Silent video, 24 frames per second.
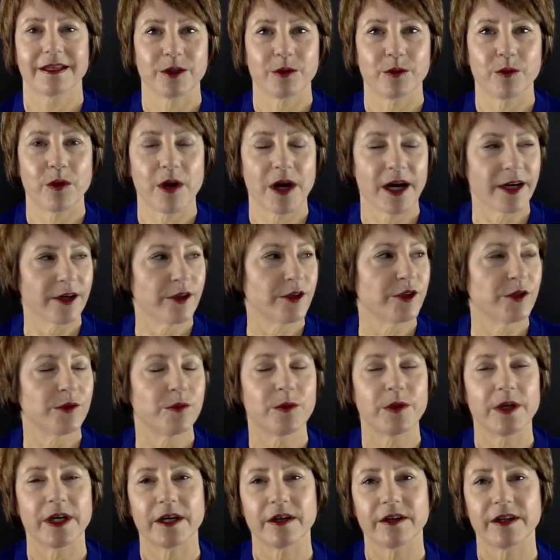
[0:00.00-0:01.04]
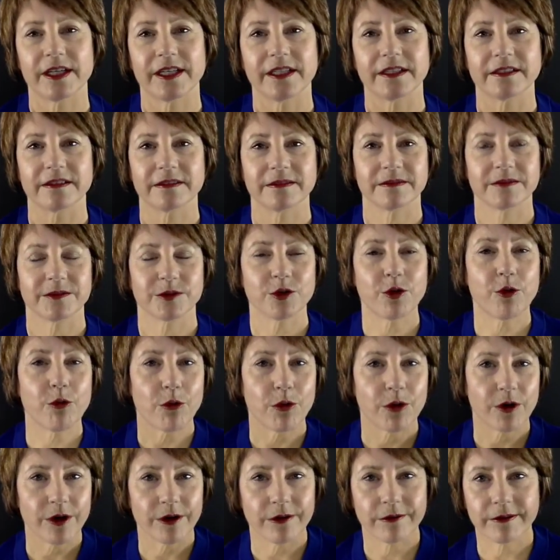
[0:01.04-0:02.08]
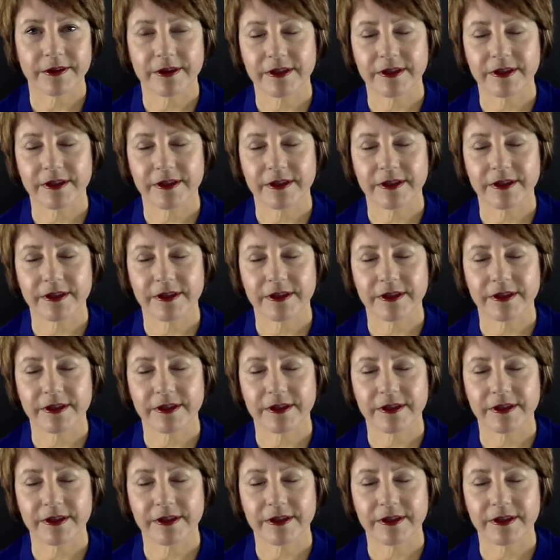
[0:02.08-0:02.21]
Why are you wearing torn